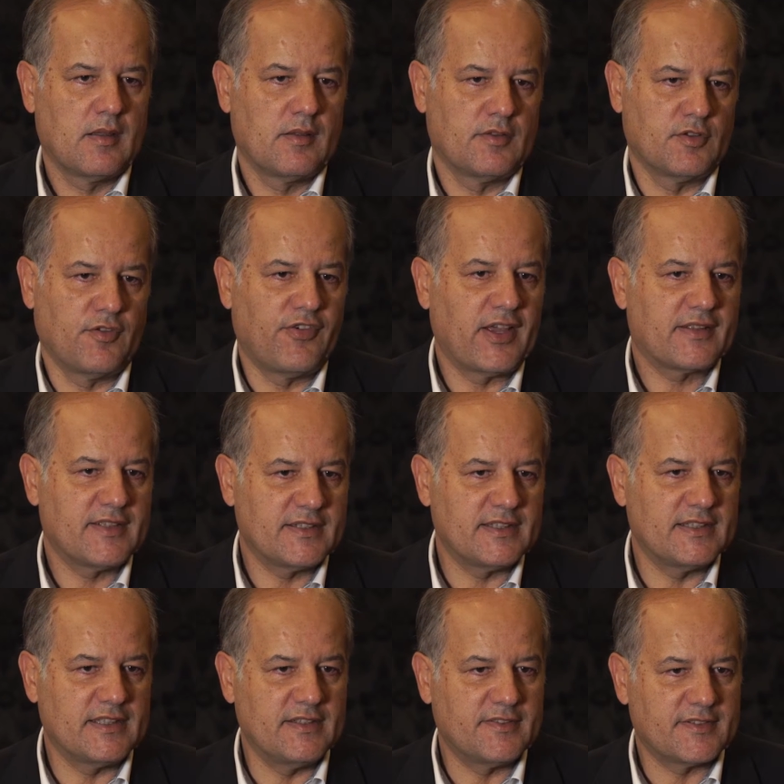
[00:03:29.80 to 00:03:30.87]
the fact that
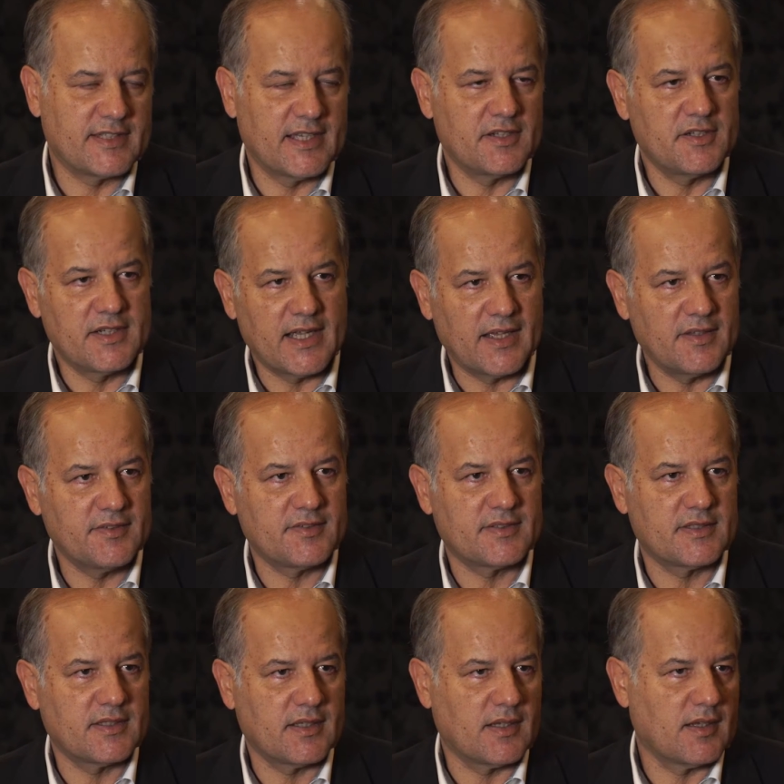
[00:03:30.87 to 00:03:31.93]
it is
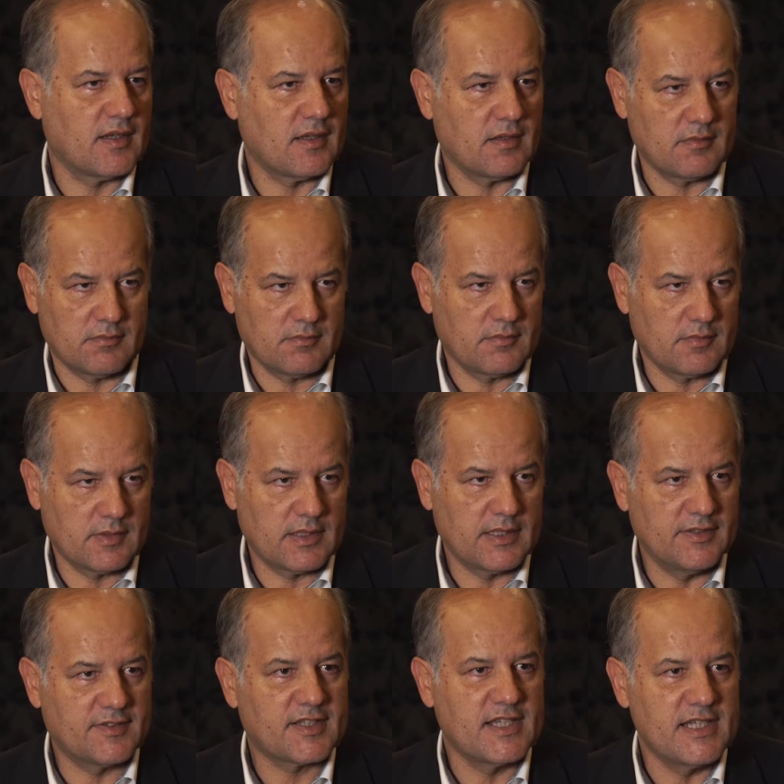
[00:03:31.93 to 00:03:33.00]
standardized
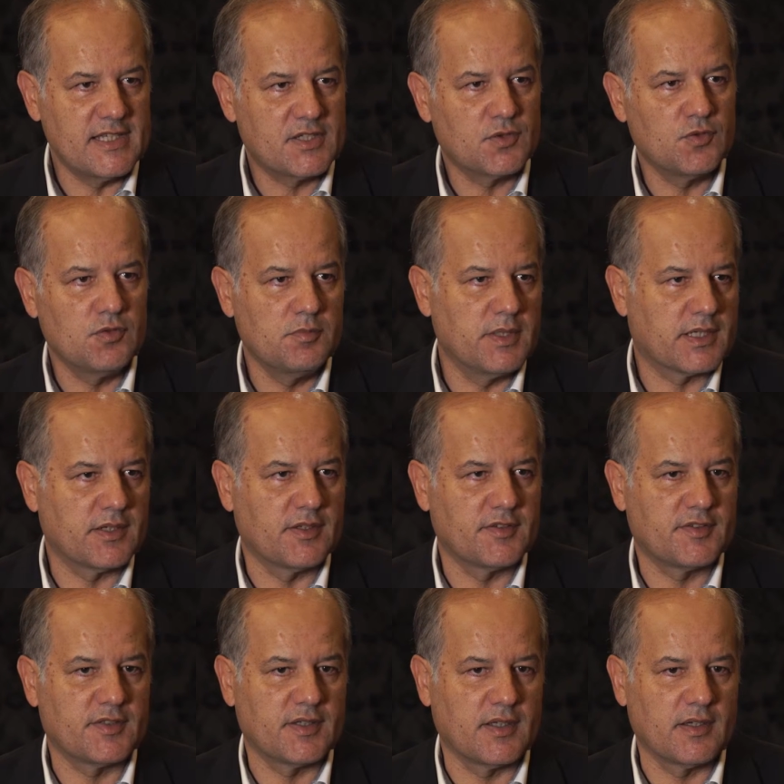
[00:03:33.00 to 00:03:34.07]
is key too,
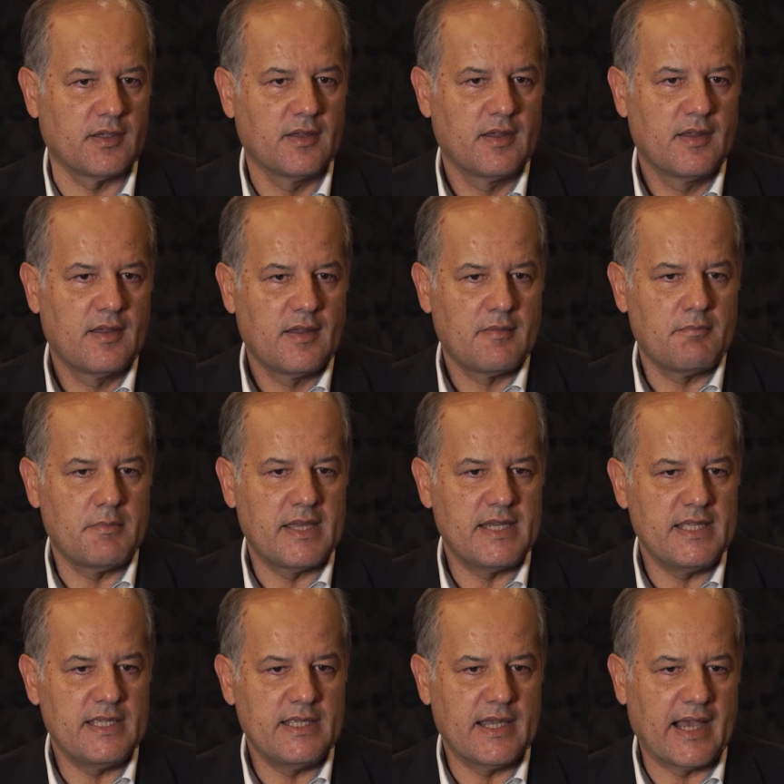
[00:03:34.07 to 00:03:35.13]
because
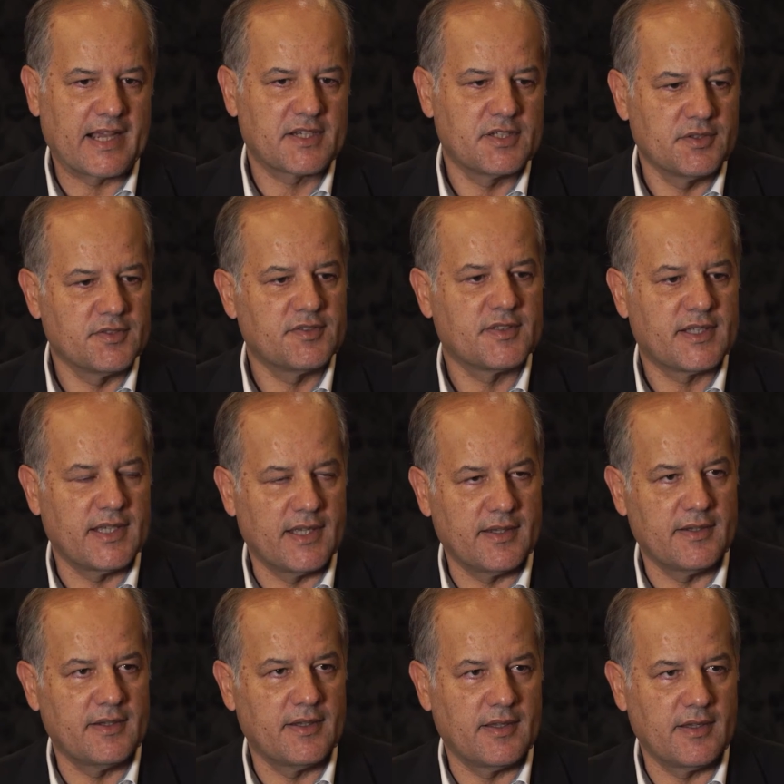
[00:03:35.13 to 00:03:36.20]
many actors
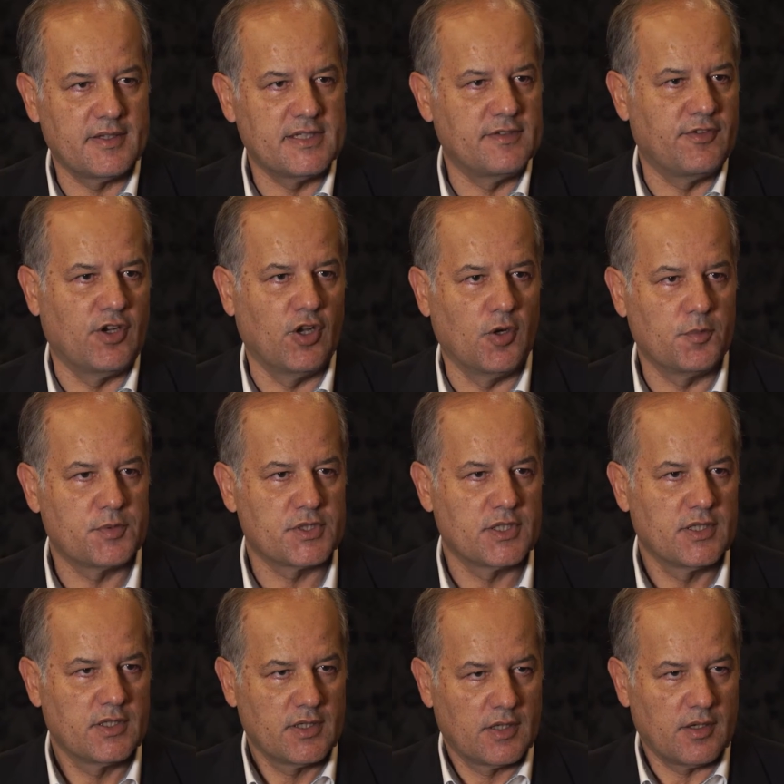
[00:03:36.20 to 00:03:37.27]
can develop
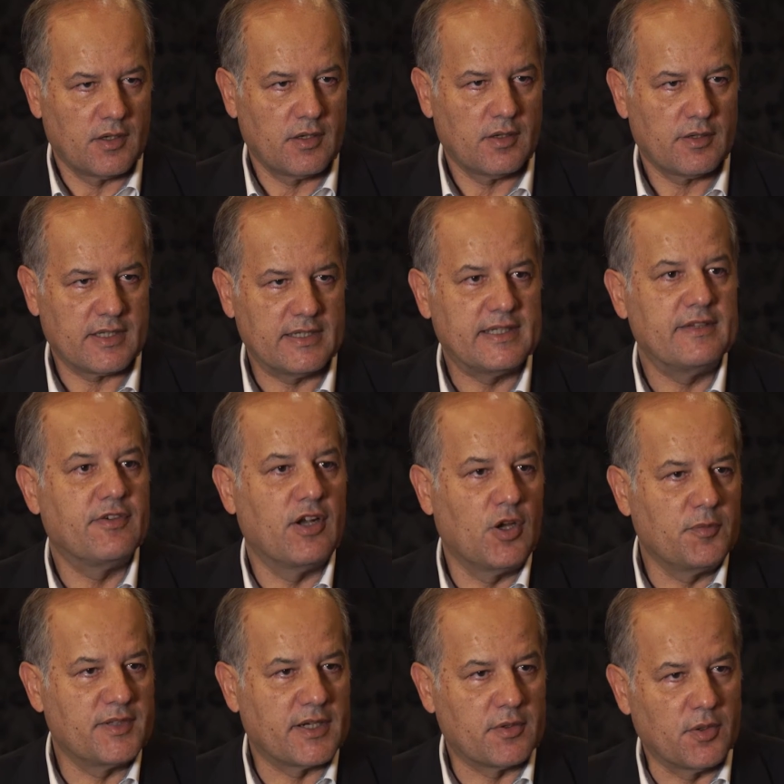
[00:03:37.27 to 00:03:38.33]

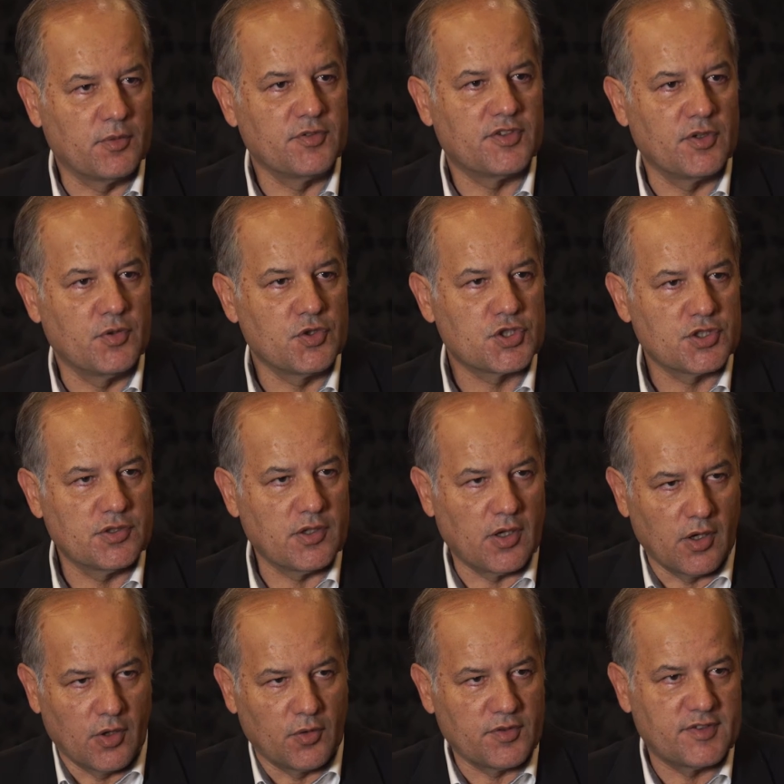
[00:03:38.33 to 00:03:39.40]
their own solution
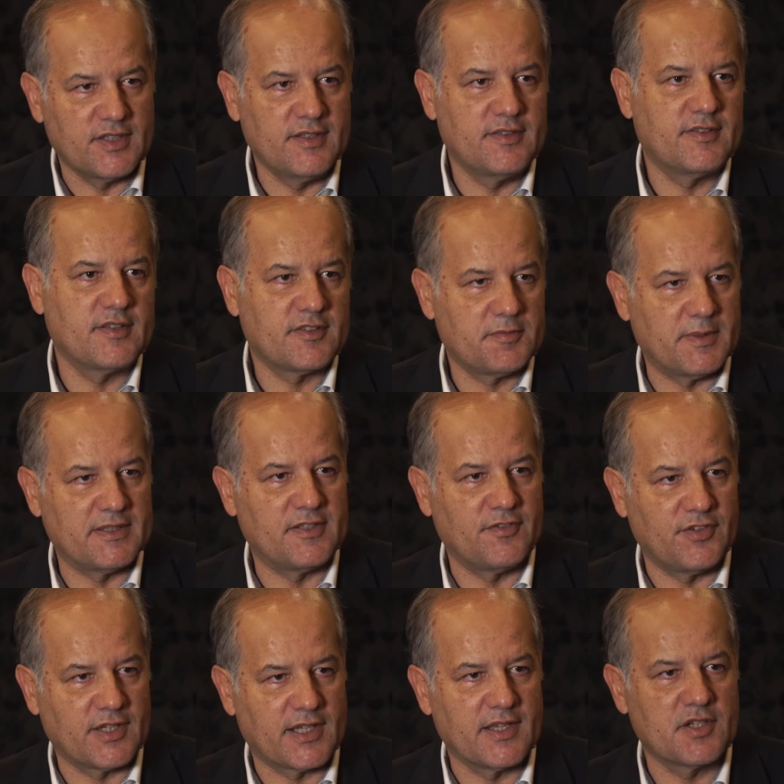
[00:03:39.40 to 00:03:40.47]
along these
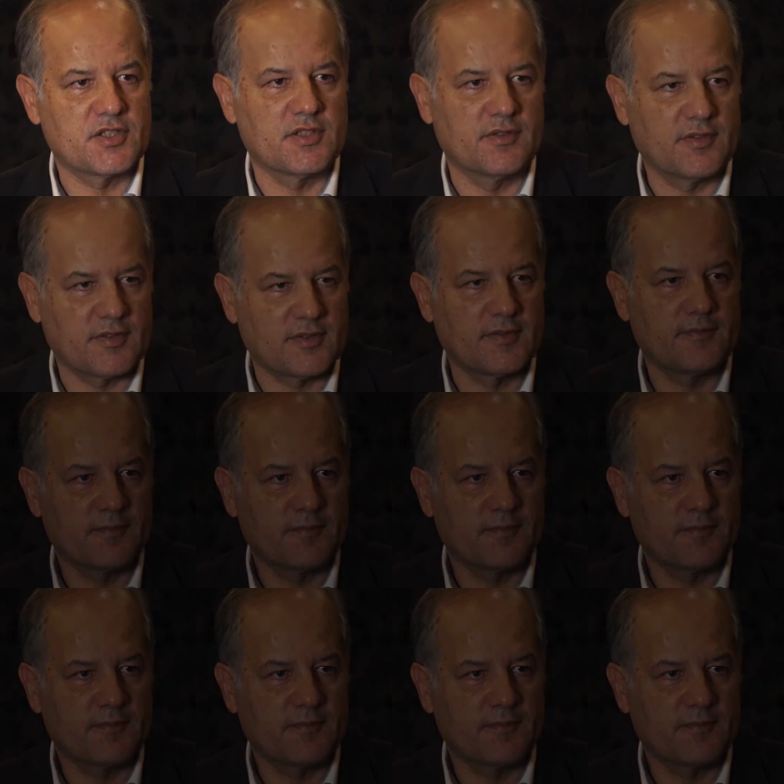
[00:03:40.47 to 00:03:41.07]
specifications.